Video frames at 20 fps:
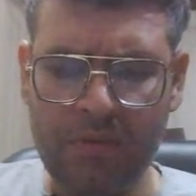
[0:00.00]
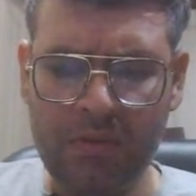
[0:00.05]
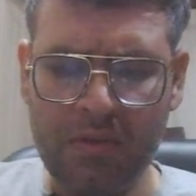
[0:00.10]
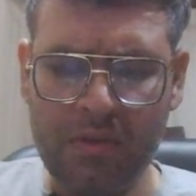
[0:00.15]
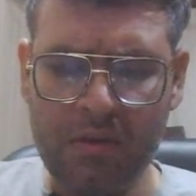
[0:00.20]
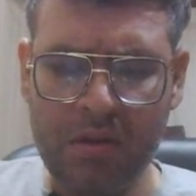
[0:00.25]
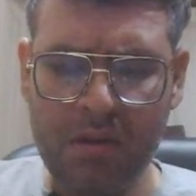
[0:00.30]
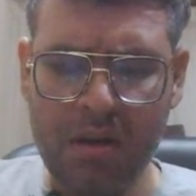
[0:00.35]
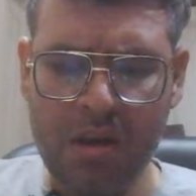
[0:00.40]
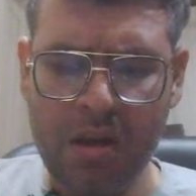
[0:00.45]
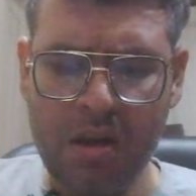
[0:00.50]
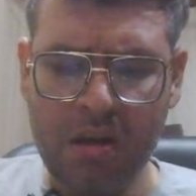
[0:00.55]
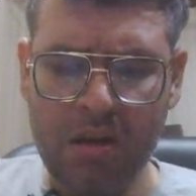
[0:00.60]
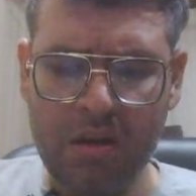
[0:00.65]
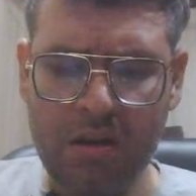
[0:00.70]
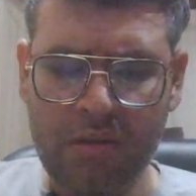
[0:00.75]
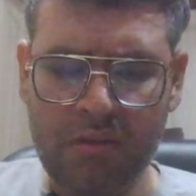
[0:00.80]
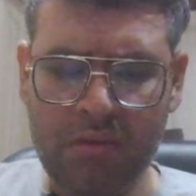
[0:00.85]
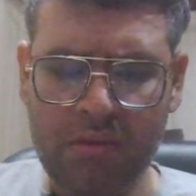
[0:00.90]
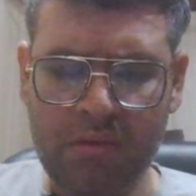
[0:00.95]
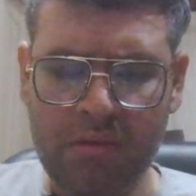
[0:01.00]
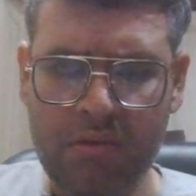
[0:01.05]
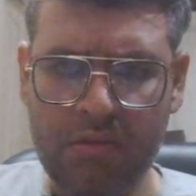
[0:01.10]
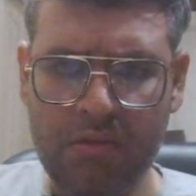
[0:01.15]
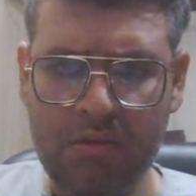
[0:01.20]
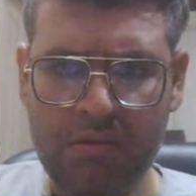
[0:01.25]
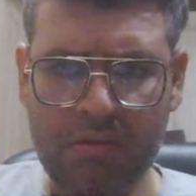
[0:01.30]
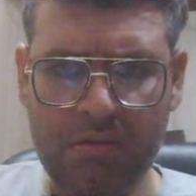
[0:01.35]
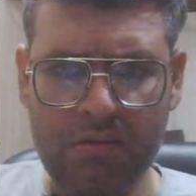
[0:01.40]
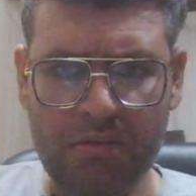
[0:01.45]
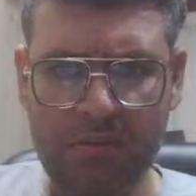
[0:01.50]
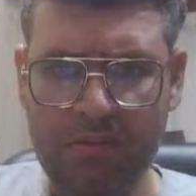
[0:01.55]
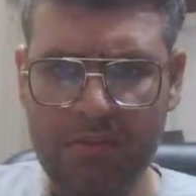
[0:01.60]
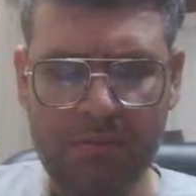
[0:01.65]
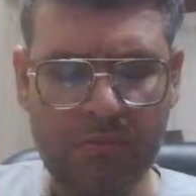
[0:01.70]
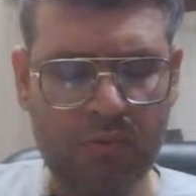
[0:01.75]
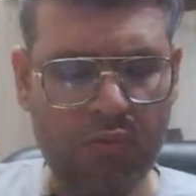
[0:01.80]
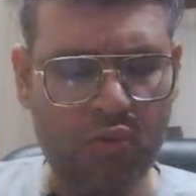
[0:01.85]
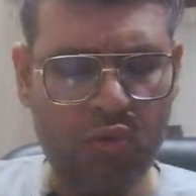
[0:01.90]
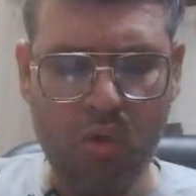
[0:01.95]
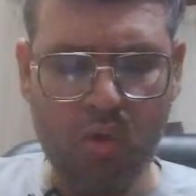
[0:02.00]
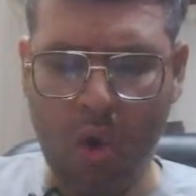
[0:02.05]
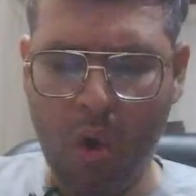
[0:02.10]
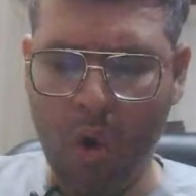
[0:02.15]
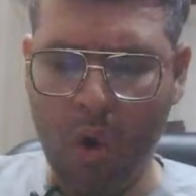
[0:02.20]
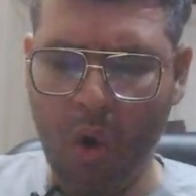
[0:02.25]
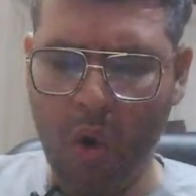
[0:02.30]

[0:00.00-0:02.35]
Because it's perfectly lined